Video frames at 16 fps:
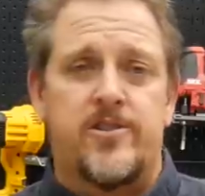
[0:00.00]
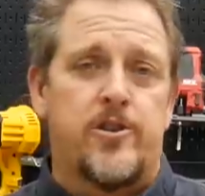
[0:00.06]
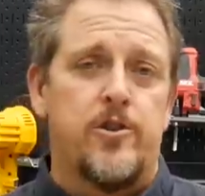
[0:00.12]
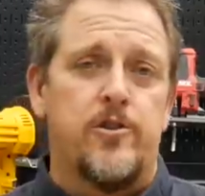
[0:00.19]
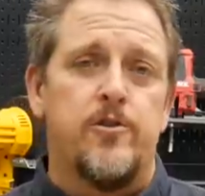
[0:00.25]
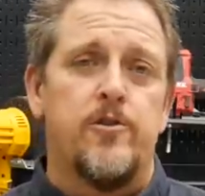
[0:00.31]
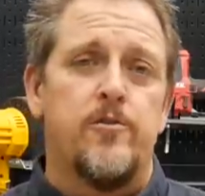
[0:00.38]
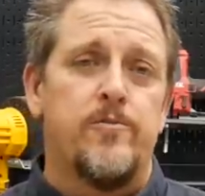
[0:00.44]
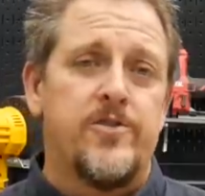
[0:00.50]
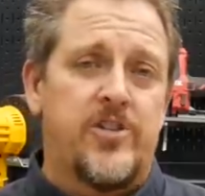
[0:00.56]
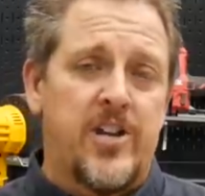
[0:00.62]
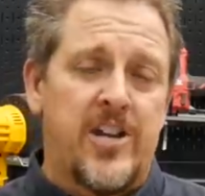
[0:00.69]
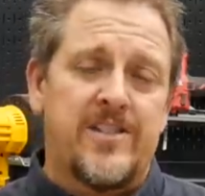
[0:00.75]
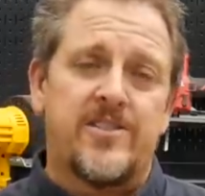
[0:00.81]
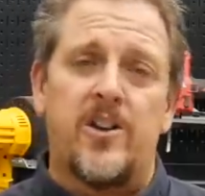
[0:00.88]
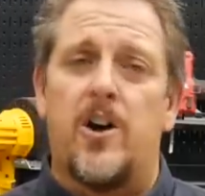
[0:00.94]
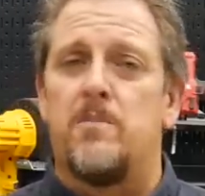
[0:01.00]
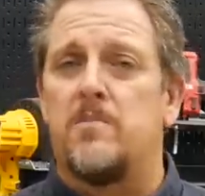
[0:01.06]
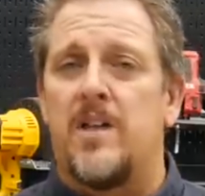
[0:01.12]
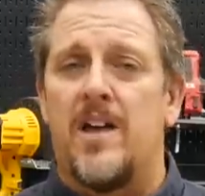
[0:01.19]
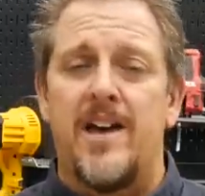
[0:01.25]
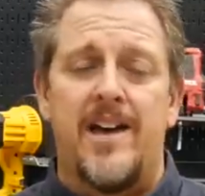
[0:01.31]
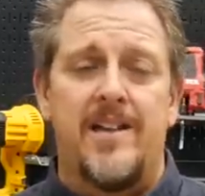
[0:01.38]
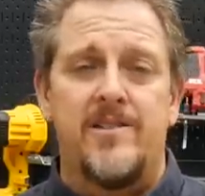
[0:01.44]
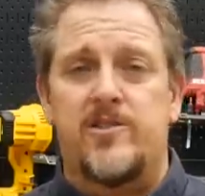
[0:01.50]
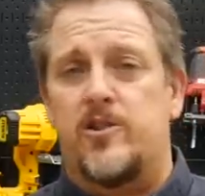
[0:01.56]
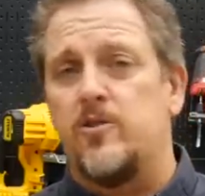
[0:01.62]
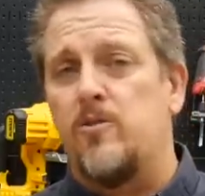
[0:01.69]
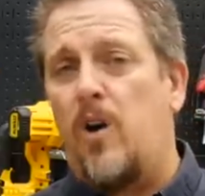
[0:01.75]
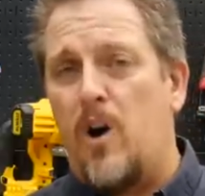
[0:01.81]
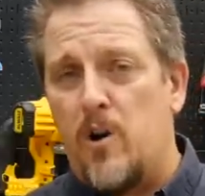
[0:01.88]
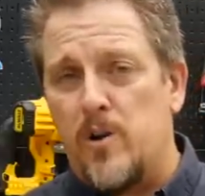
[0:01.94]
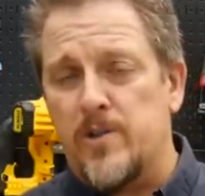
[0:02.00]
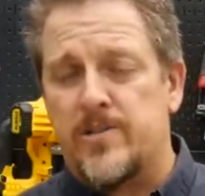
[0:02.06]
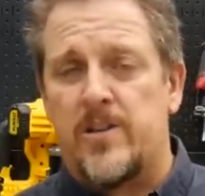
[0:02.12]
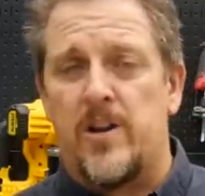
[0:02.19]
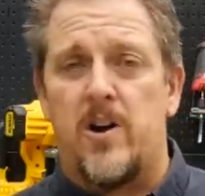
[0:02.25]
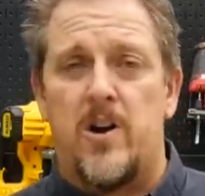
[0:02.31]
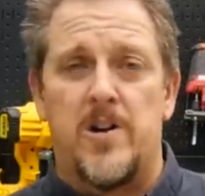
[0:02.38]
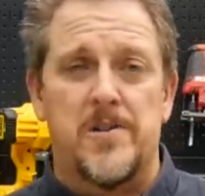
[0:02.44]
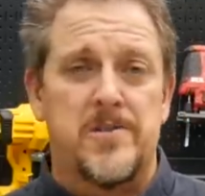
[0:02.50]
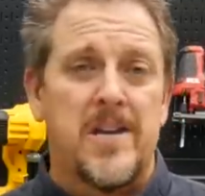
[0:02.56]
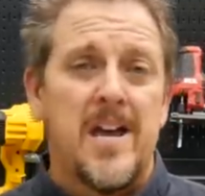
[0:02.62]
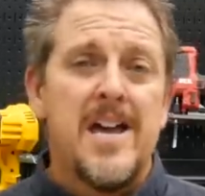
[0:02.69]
to jigsaw blades to hole saws,